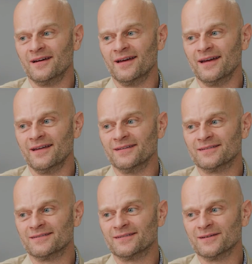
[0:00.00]
and
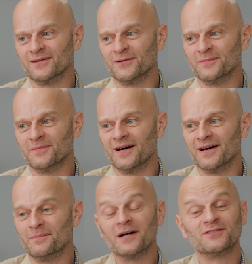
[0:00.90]
to whom
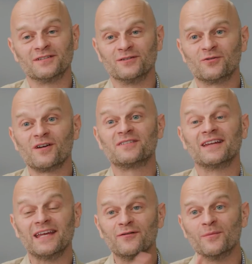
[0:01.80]
much is
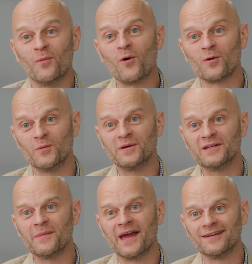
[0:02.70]
entrusted, even more will be
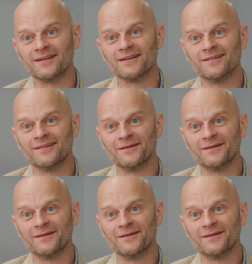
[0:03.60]
demanded.